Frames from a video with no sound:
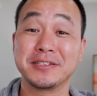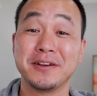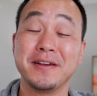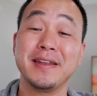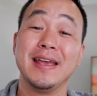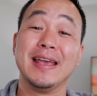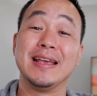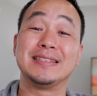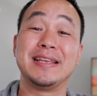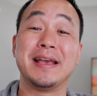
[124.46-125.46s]
is on,
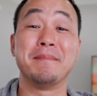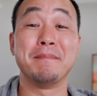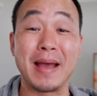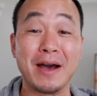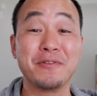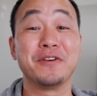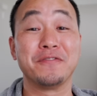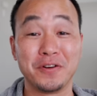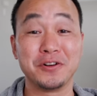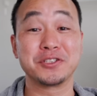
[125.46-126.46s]
is the amount
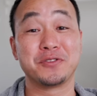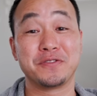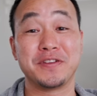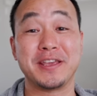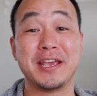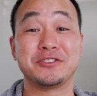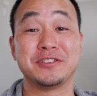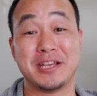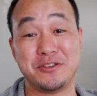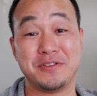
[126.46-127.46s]
of false notifications that you